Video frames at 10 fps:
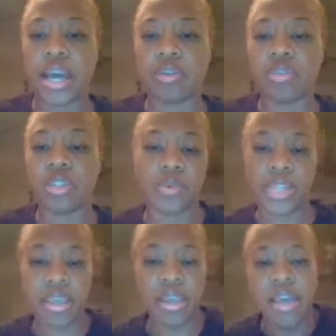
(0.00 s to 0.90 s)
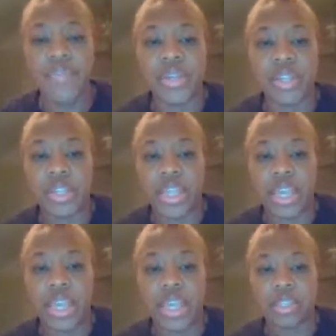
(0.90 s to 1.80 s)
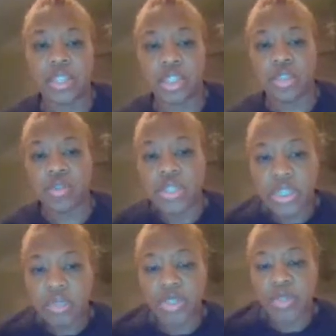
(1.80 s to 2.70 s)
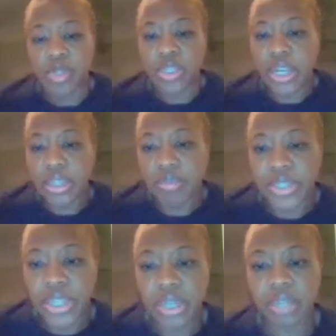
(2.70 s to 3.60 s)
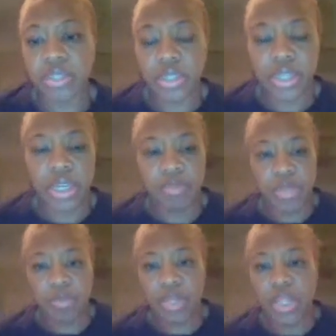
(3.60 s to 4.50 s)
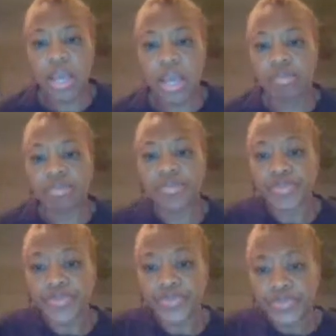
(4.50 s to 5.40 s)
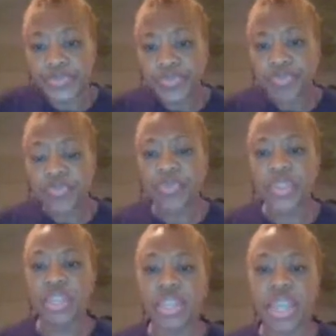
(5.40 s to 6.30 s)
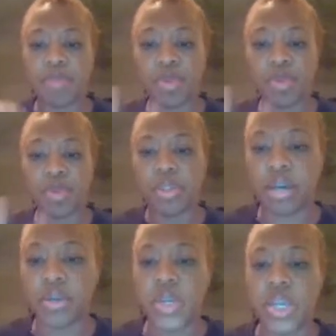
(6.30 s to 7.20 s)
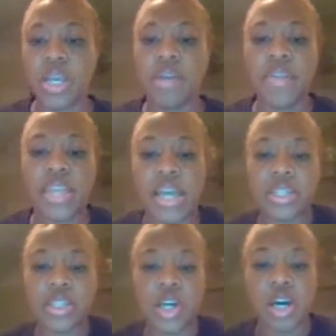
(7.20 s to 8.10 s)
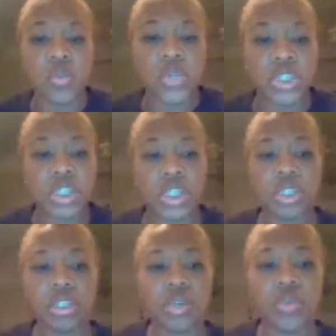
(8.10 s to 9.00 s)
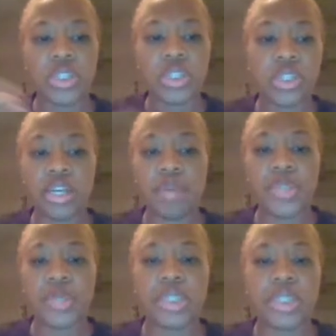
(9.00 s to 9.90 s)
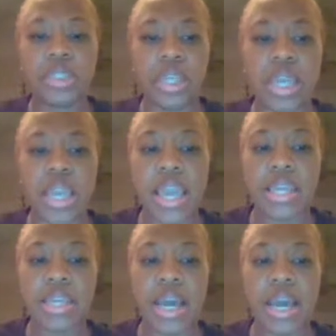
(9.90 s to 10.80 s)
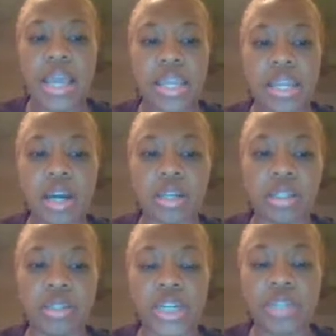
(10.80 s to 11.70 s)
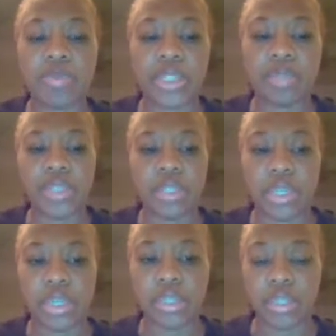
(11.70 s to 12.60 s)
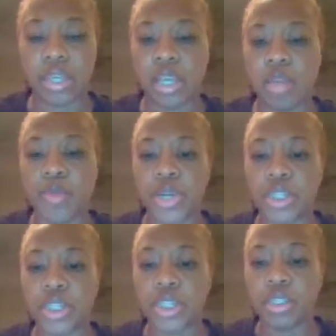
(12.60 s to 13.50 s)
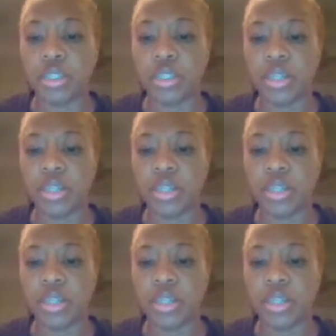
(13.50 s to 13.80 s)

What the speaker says: So when they feel like they need to use them to protect themselves or to help them climb, they pull them out. It has long whiskers. The whiskers help them to see at night and also helps them to sense predators.